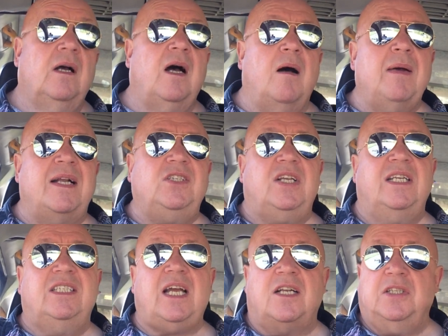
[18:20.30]
I'm
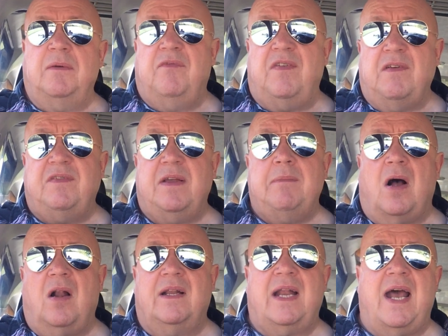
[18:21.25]
actually touching 50
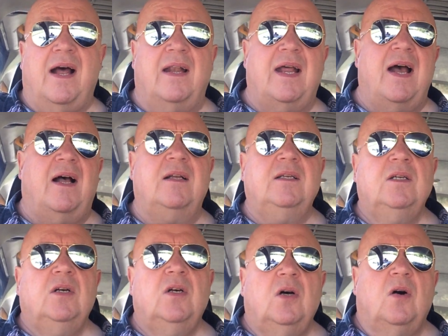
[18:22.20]
mile an hour now,
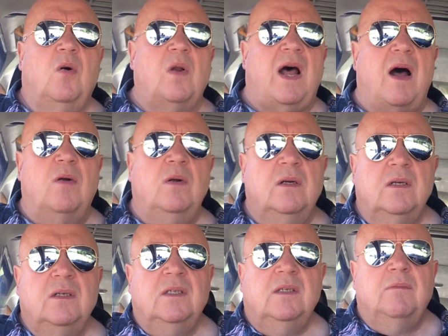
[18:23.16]
although
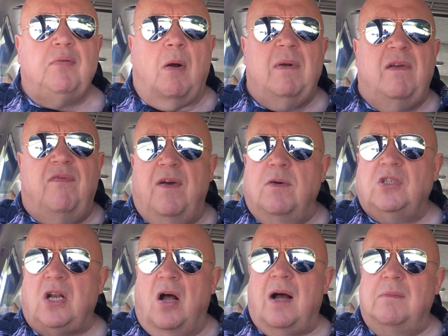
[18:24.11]
probably
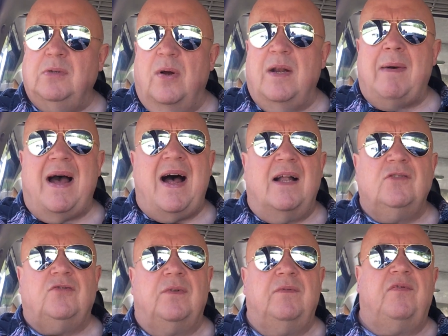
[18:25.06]
feels like I'm doing about
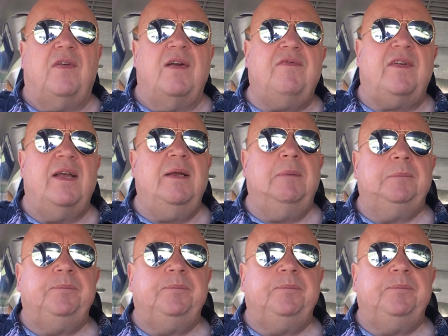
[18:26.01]
150,